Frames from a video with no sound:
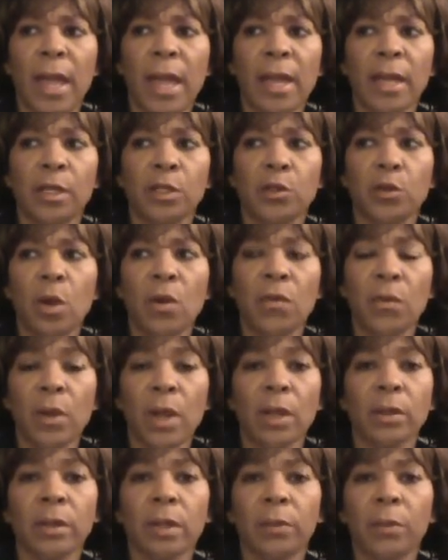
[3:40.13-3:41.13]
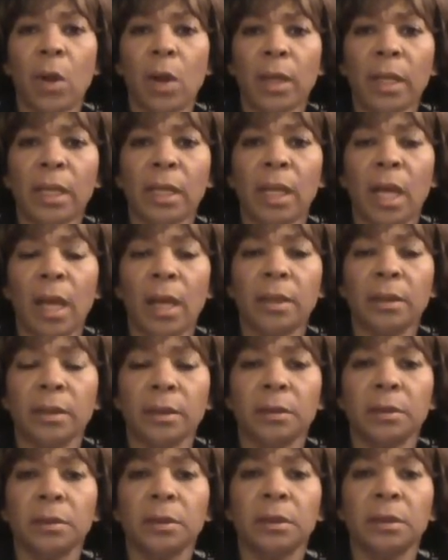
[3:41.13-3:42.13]
and drove around the parking lot
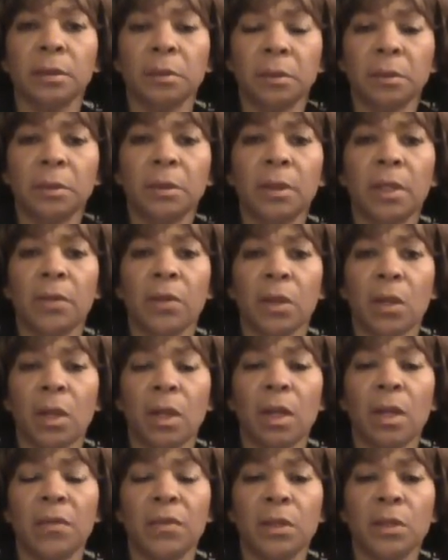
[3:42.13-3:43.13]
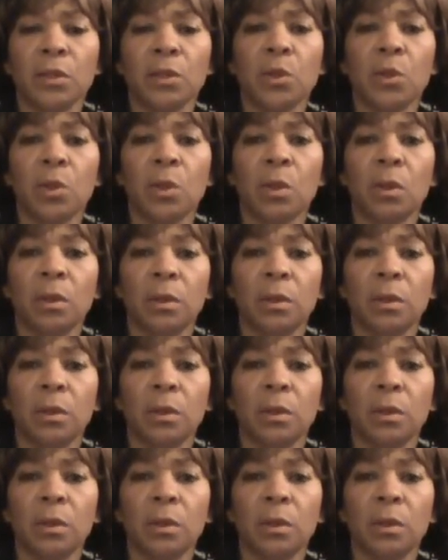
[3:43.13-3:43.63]
of the school.